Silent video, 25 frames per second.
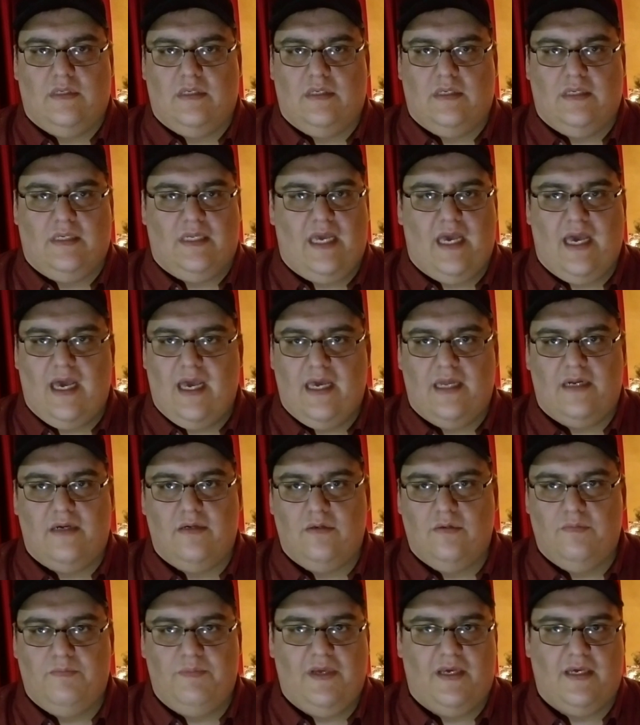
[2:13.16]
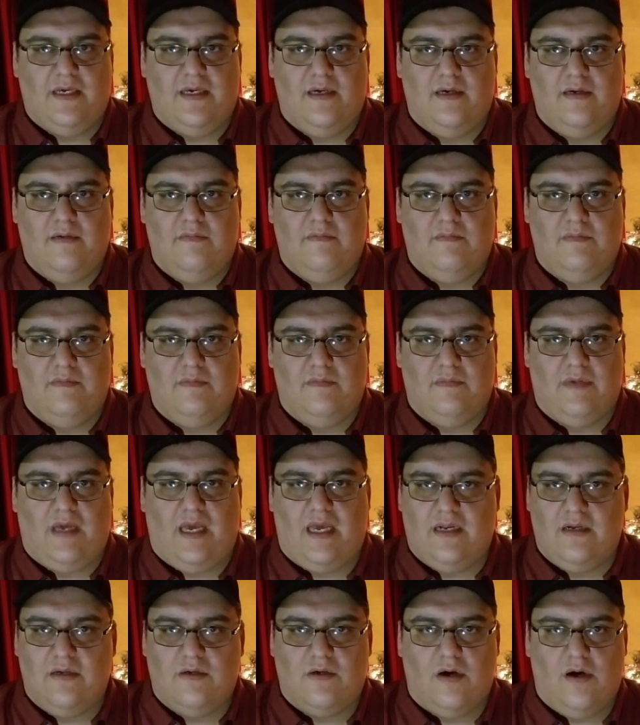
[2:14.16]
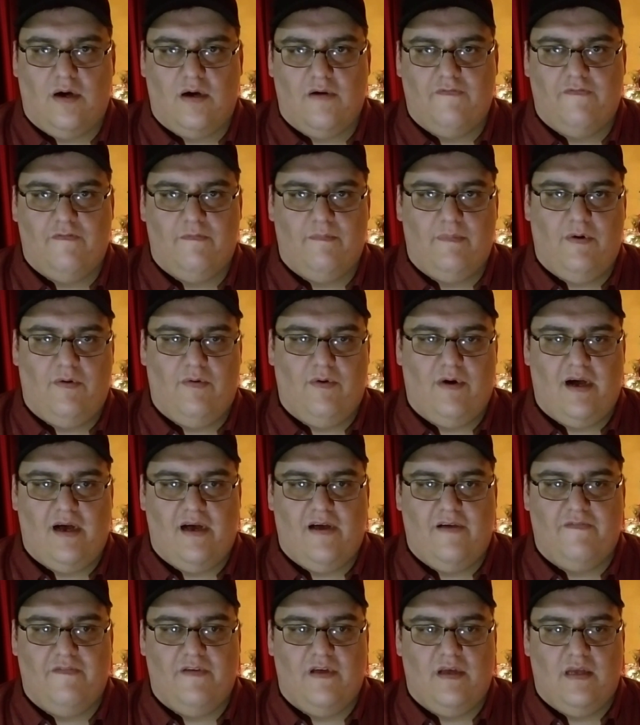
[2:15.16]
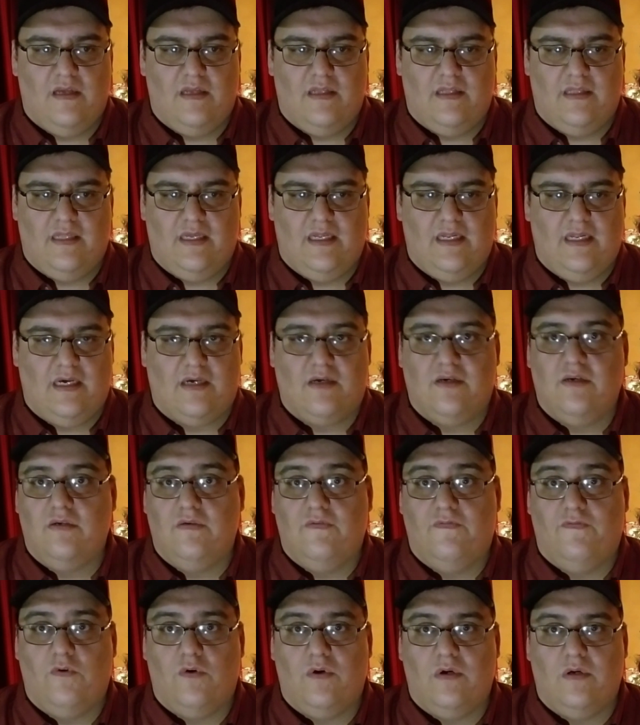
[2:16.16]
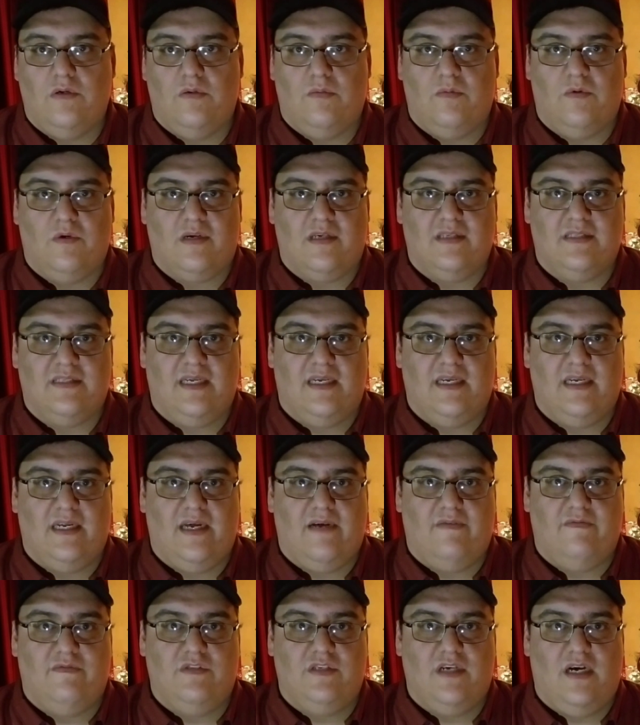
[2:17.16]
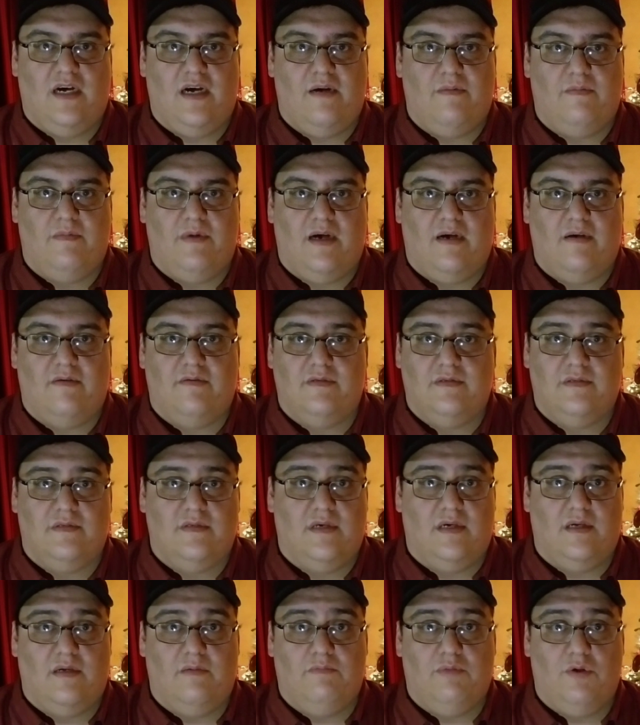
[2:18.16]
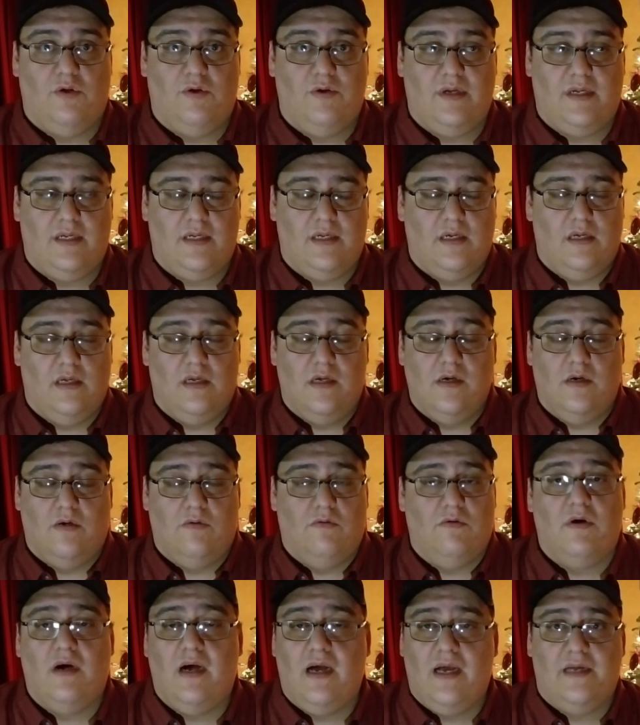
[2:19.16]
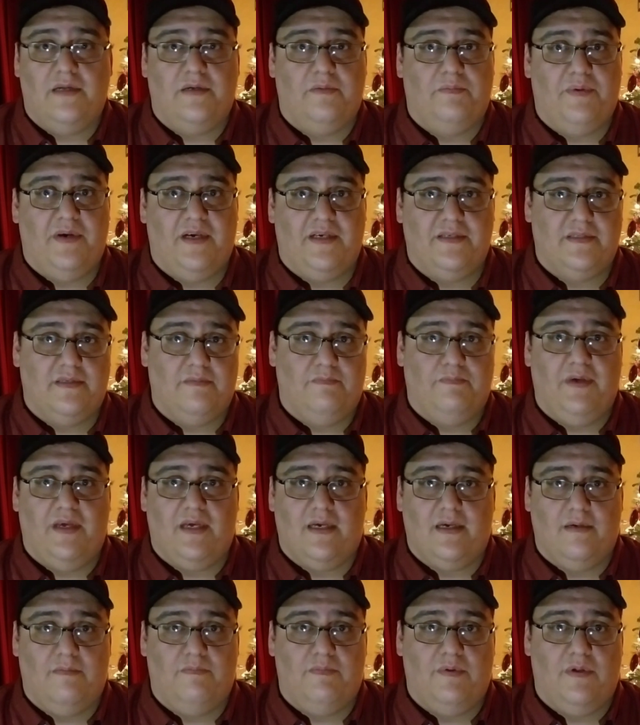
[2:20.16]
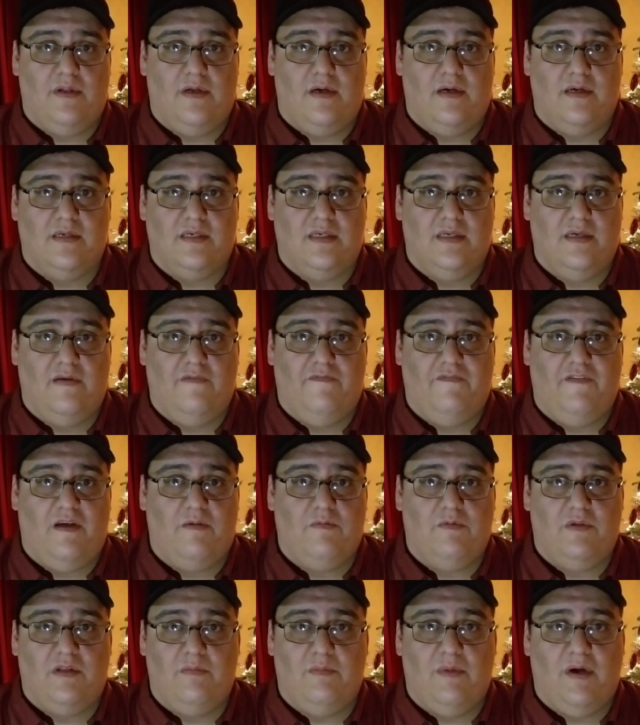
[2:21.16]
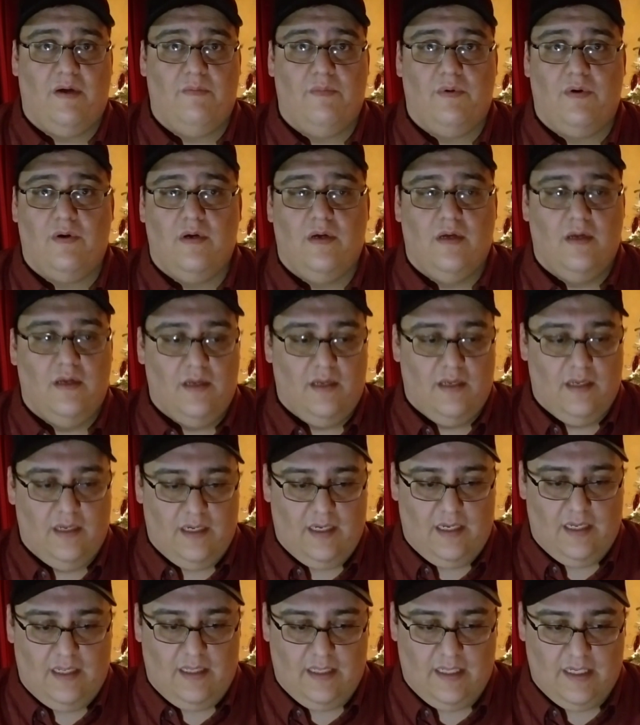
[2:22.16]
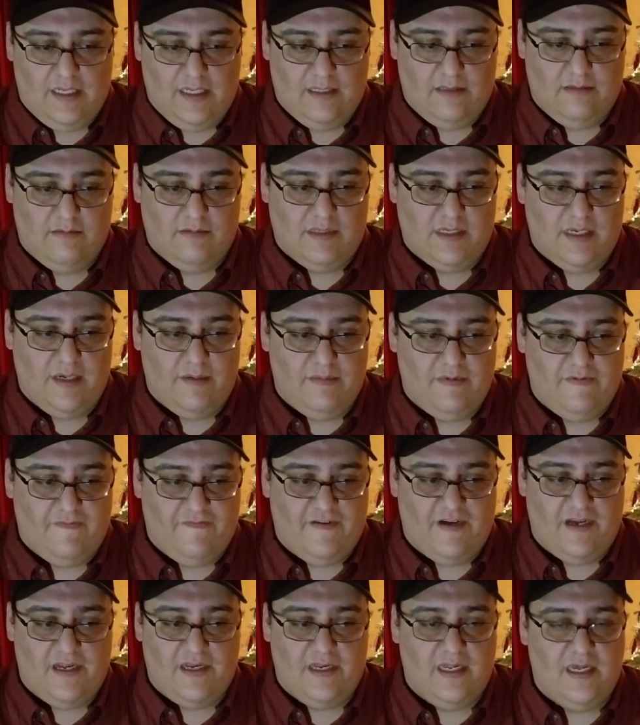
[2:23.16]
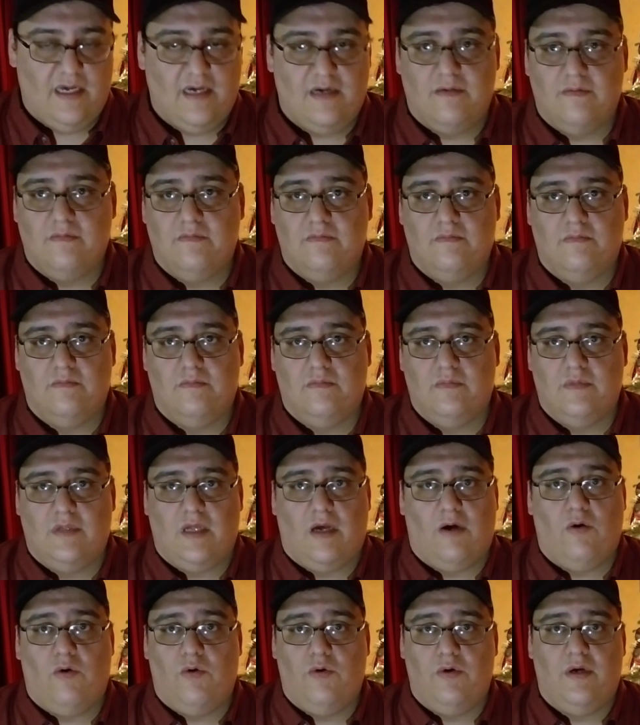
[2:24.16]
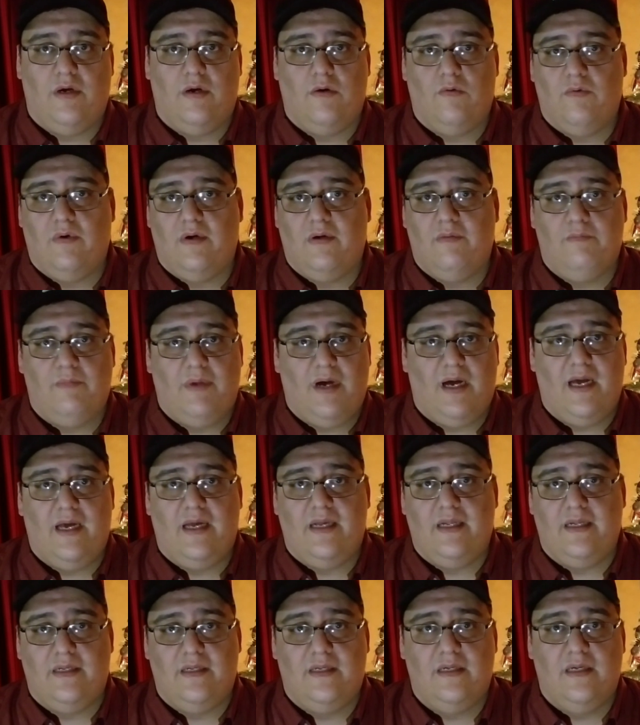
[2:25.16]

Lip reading: yeah, I had a new pickup. I had a car from my wife. And then I couldn't afford it no more because I didn't have a job. I was unemployed. Well, I had to pass the pickup along to a family member. And then come to find out, the whole year went by and